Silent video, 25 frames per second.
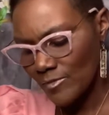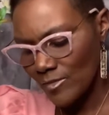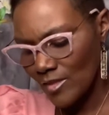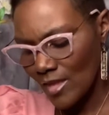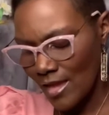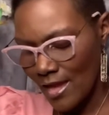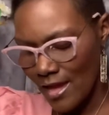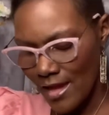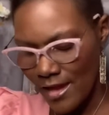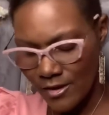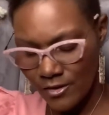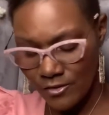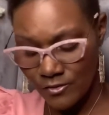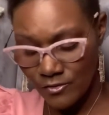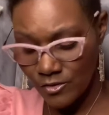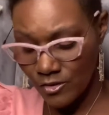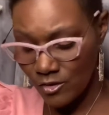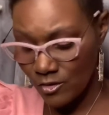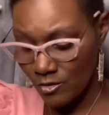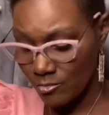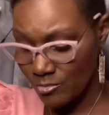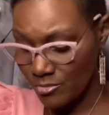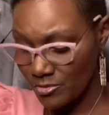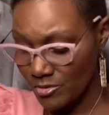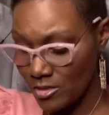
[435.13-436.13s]
I don't
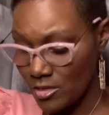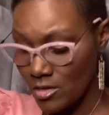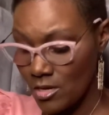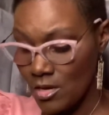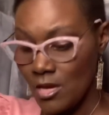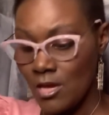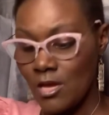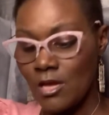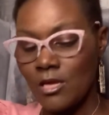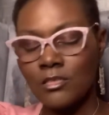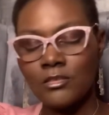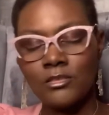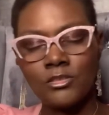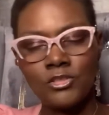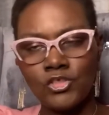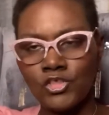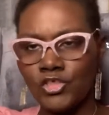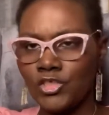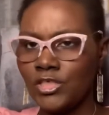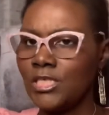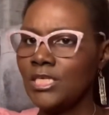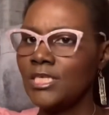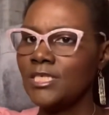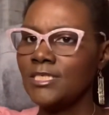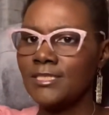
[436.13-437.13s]
know, but
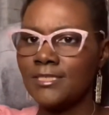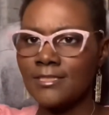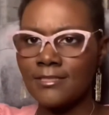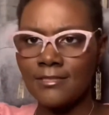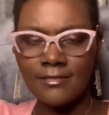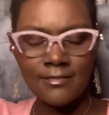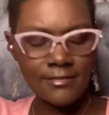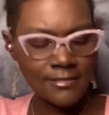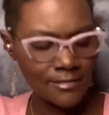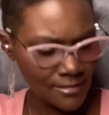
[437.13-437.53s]
Jesus,